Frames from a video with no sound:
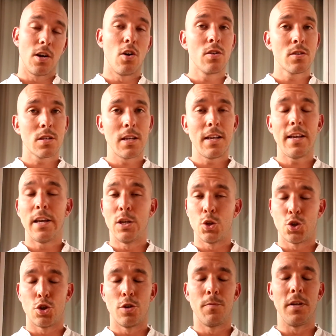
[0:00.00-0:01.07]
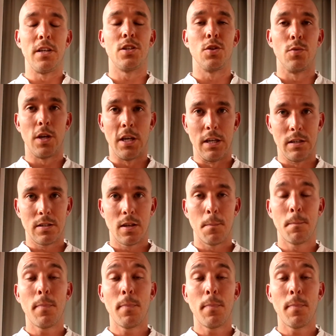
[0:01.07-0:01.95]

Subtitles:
Honestly, it should be to eat,